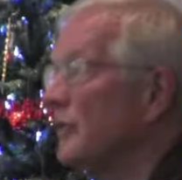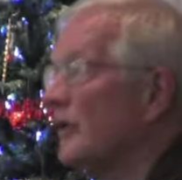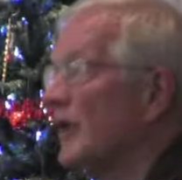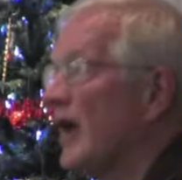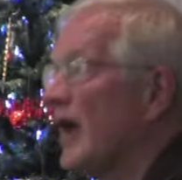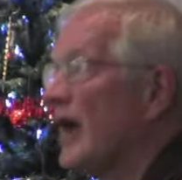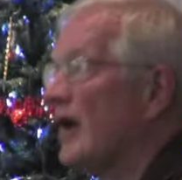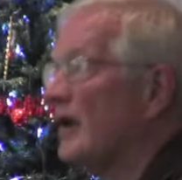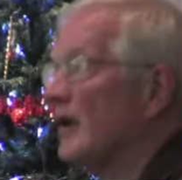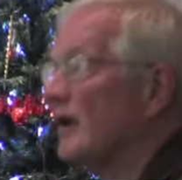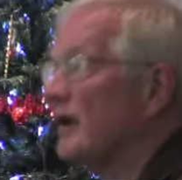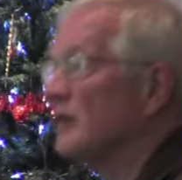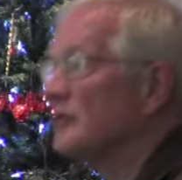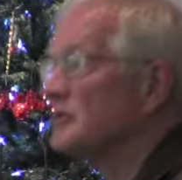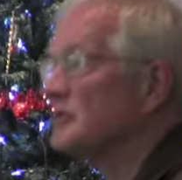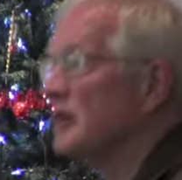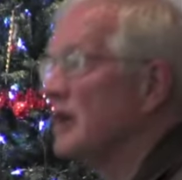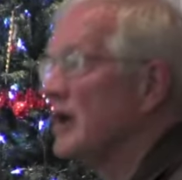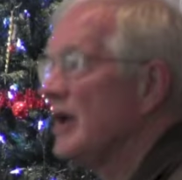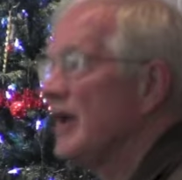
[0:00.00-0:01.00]
for
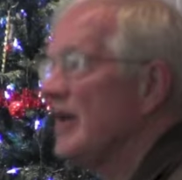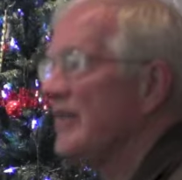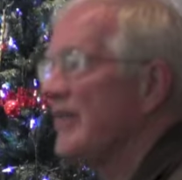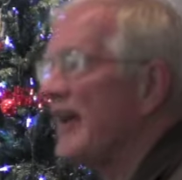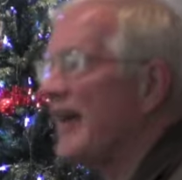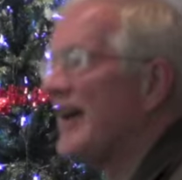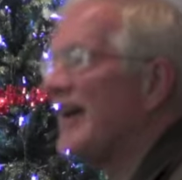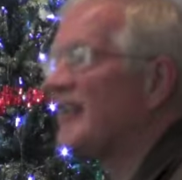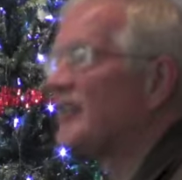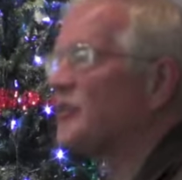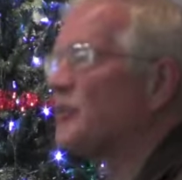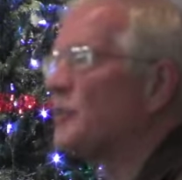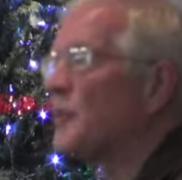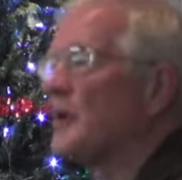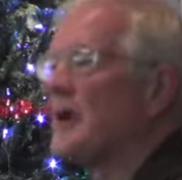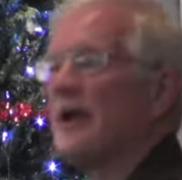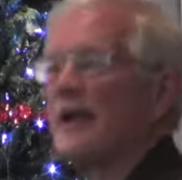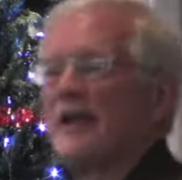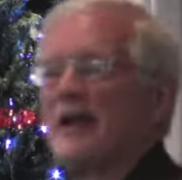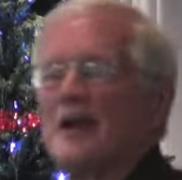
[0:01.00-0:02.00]
COSH. That's
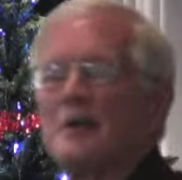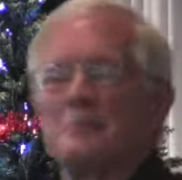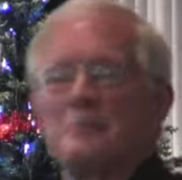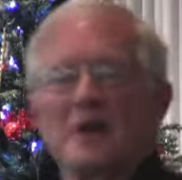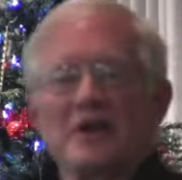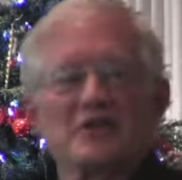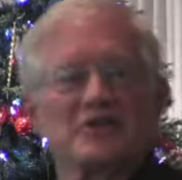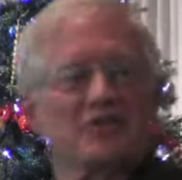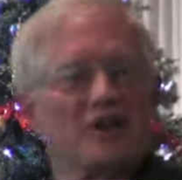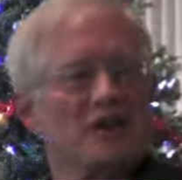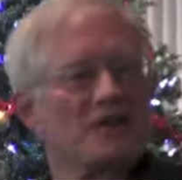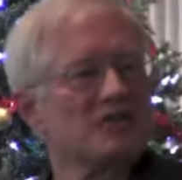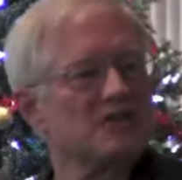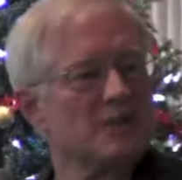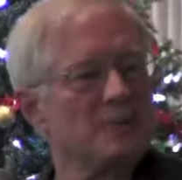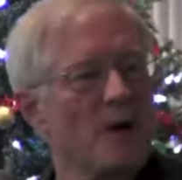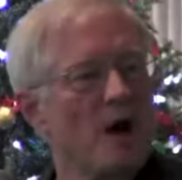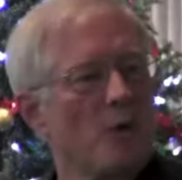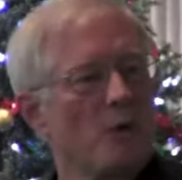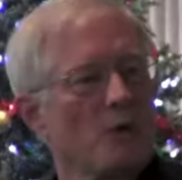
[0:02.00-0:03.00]
where I got my sense
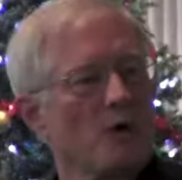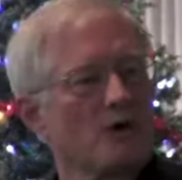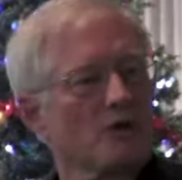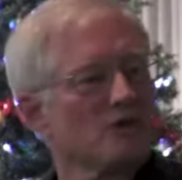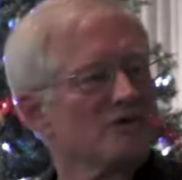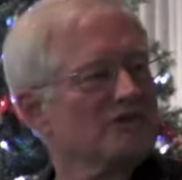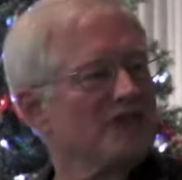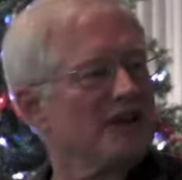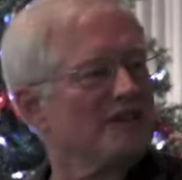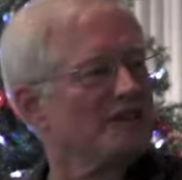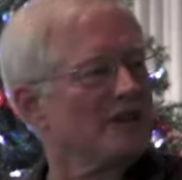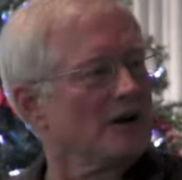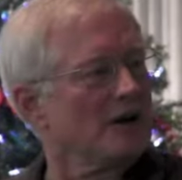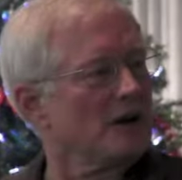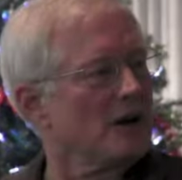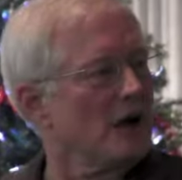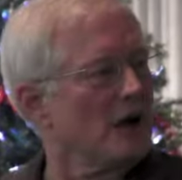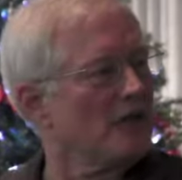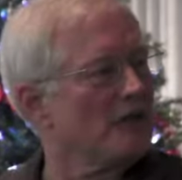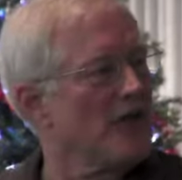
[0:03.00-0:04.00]
about worker safety
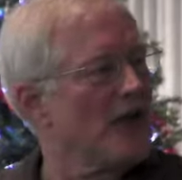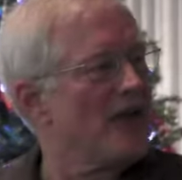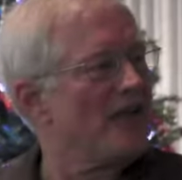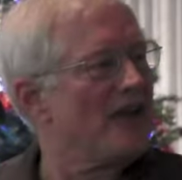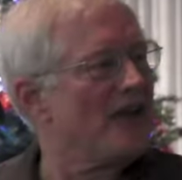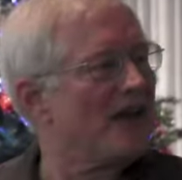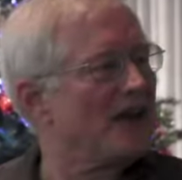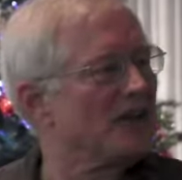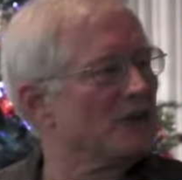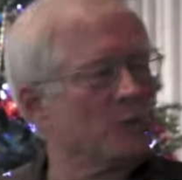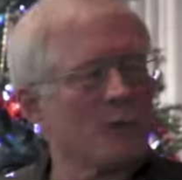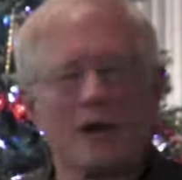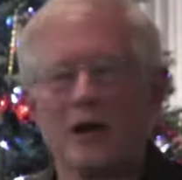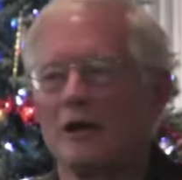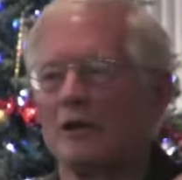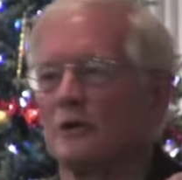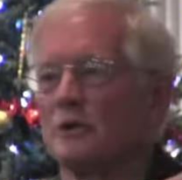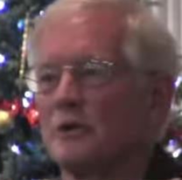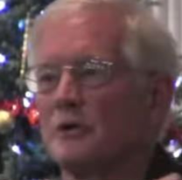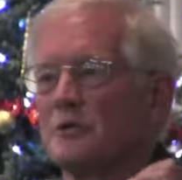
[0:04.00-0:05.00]
and health. That's where
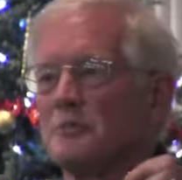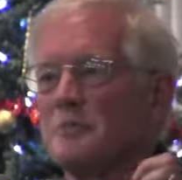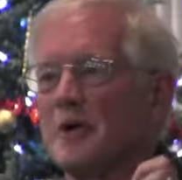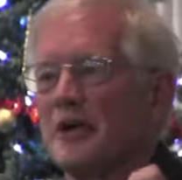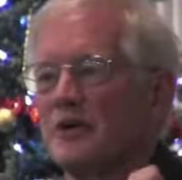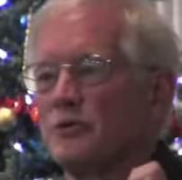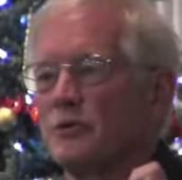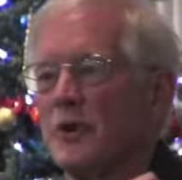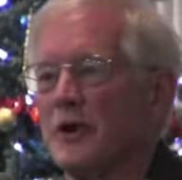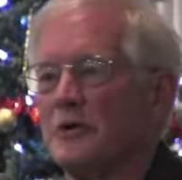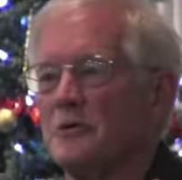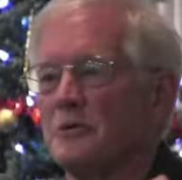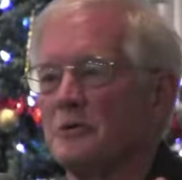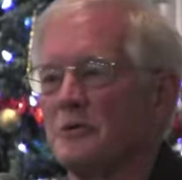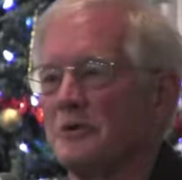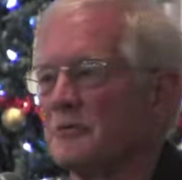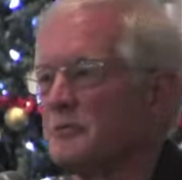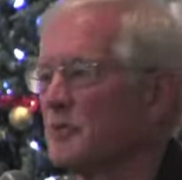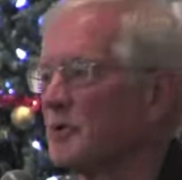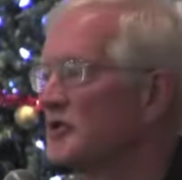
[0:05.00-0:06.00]
I learned my trade
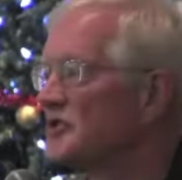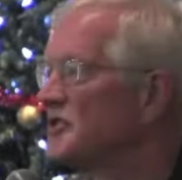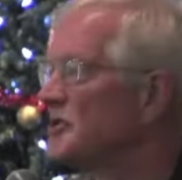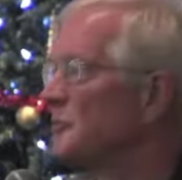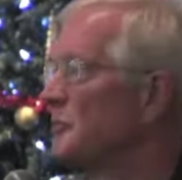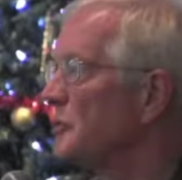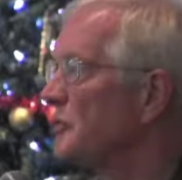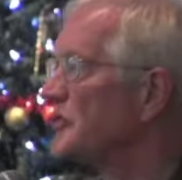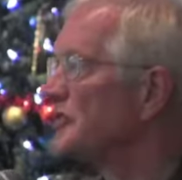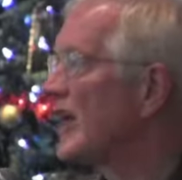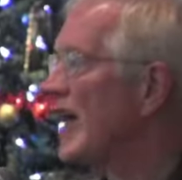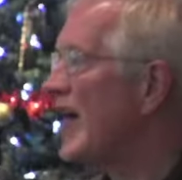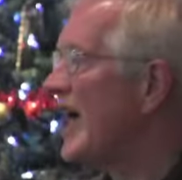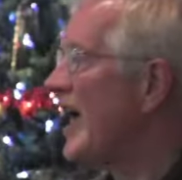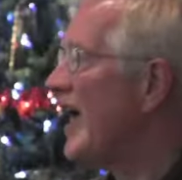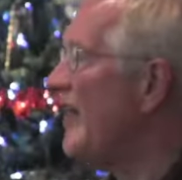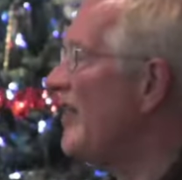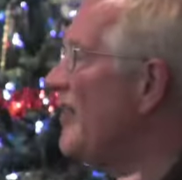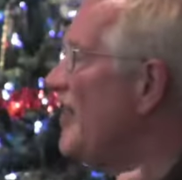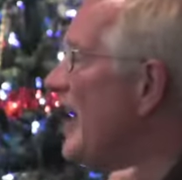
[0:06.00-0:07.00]
union principles.
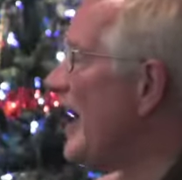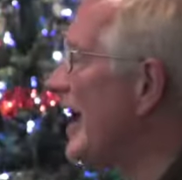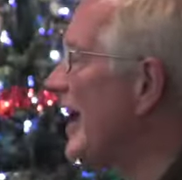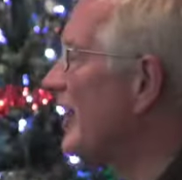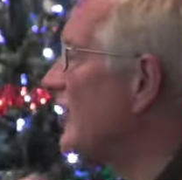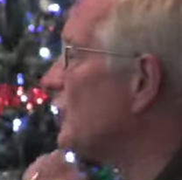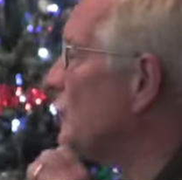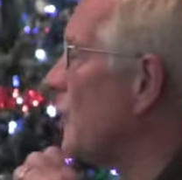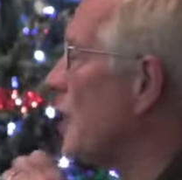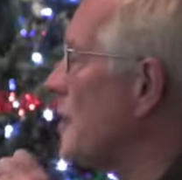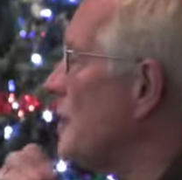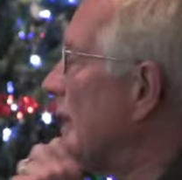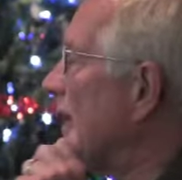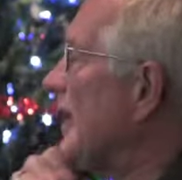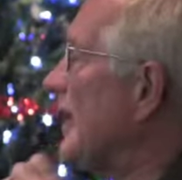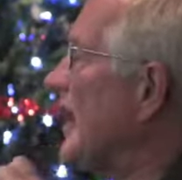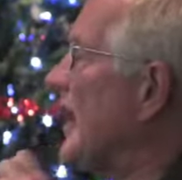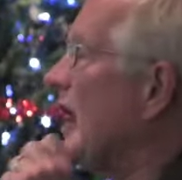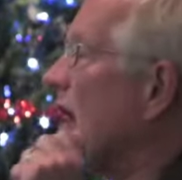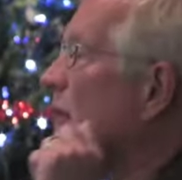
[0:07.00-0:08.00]
That's where I
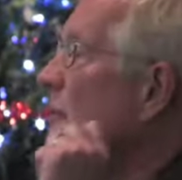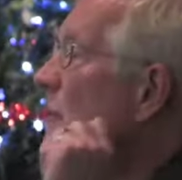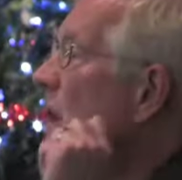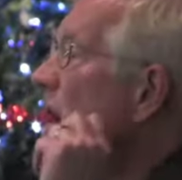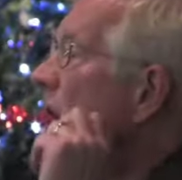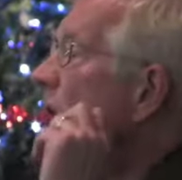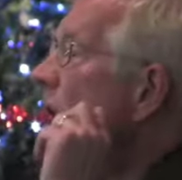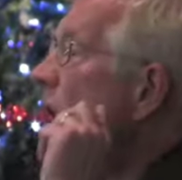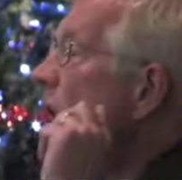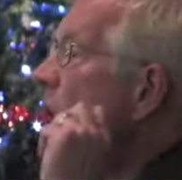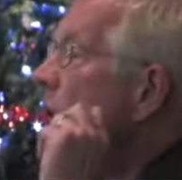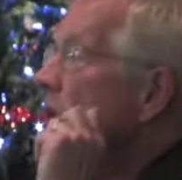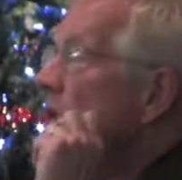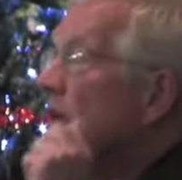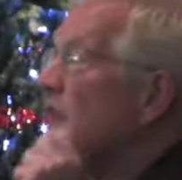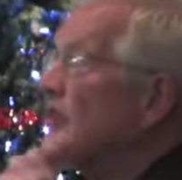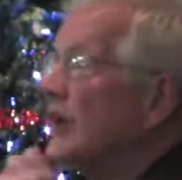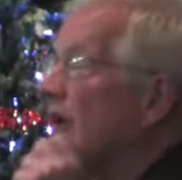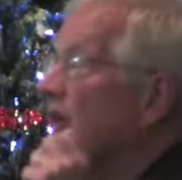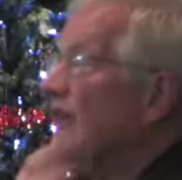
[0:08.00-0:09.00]
became,
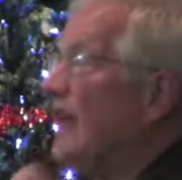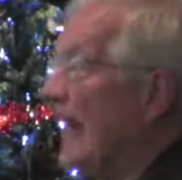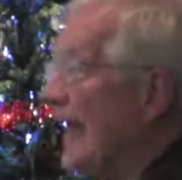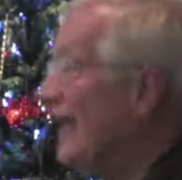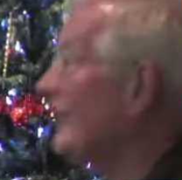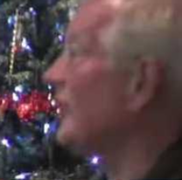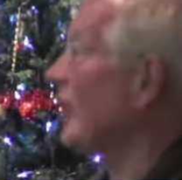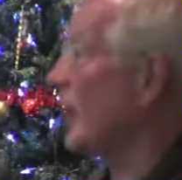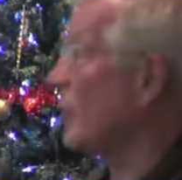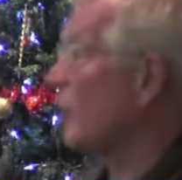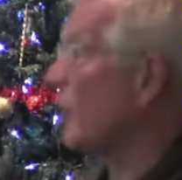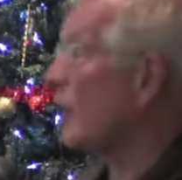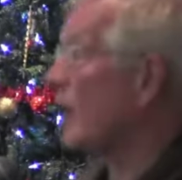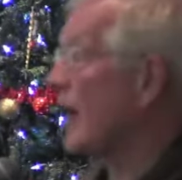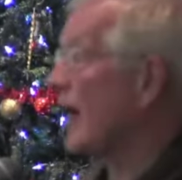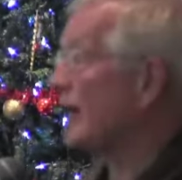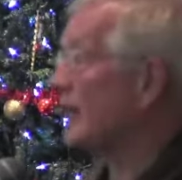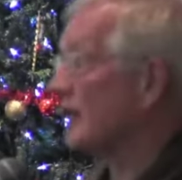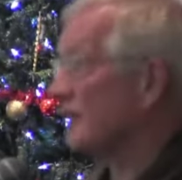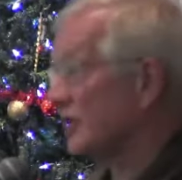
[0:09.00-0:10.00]
instead of an anti-war
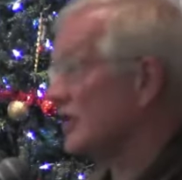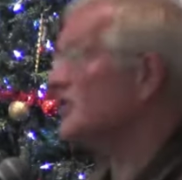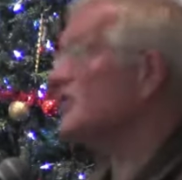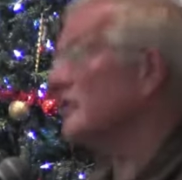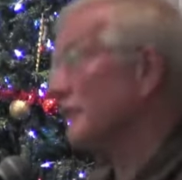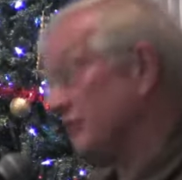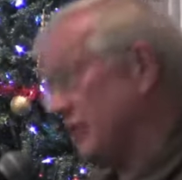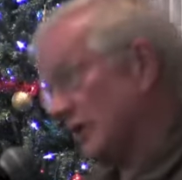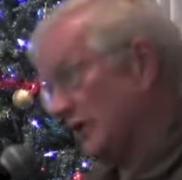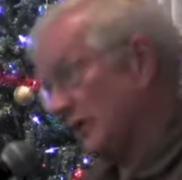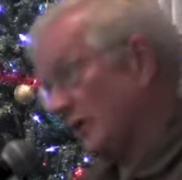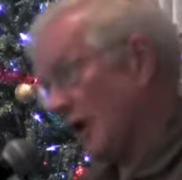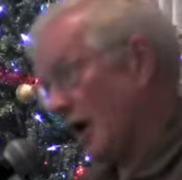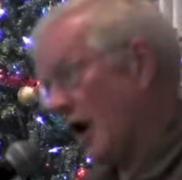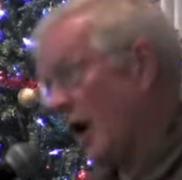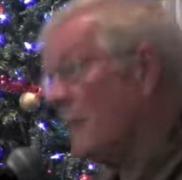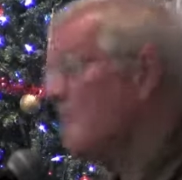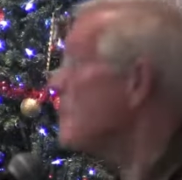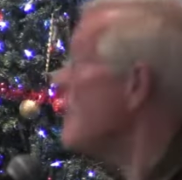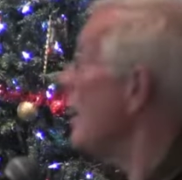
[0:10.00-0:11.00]
activist in
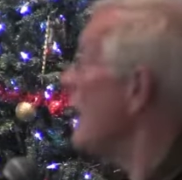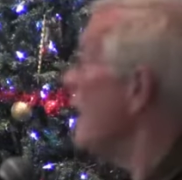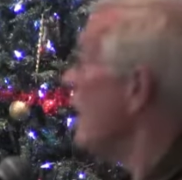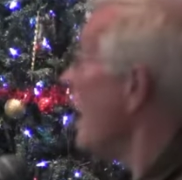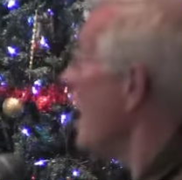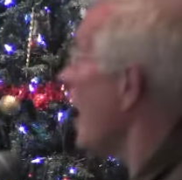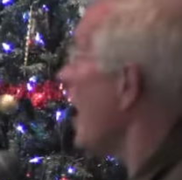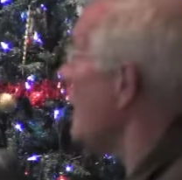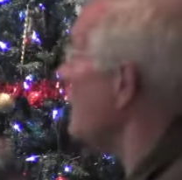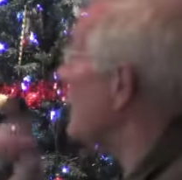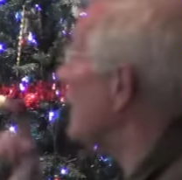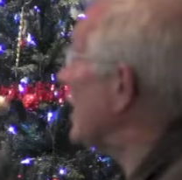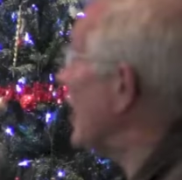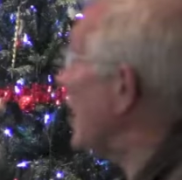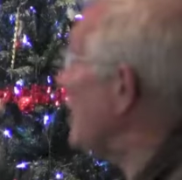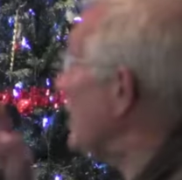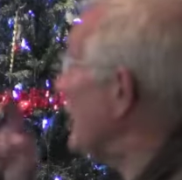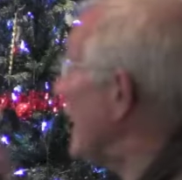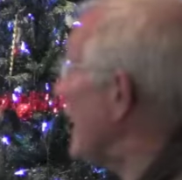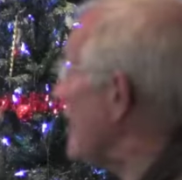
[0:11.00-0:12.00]
Vietnam, I
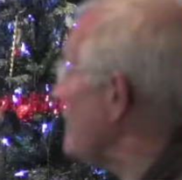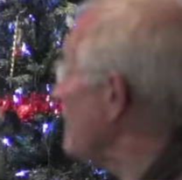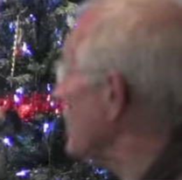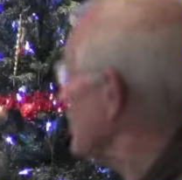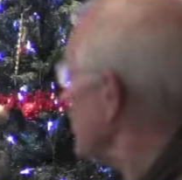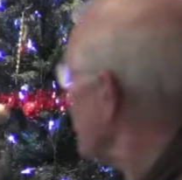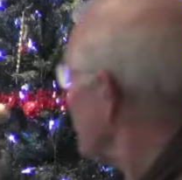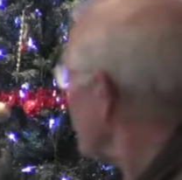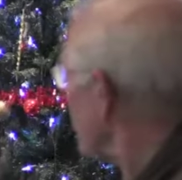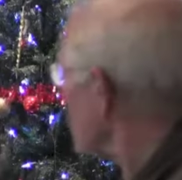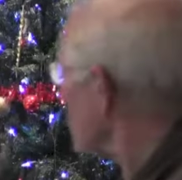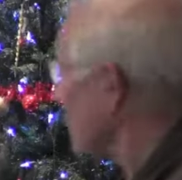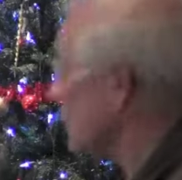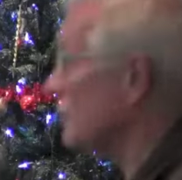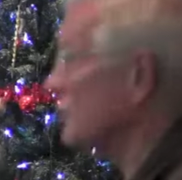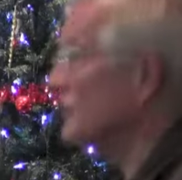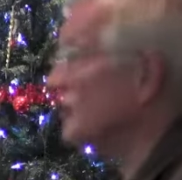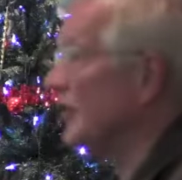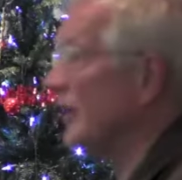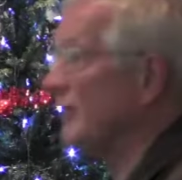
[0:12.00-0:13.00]
became an advocate for
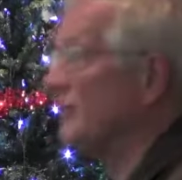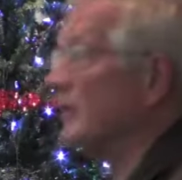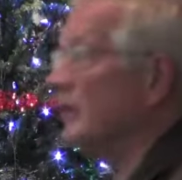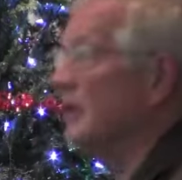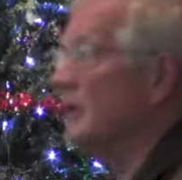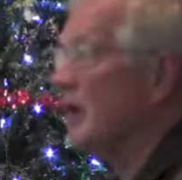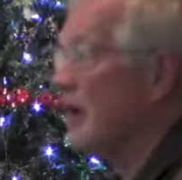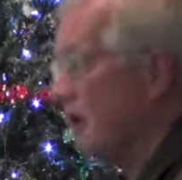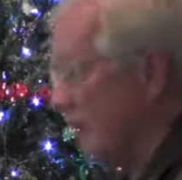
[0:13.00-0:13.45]
worker safety and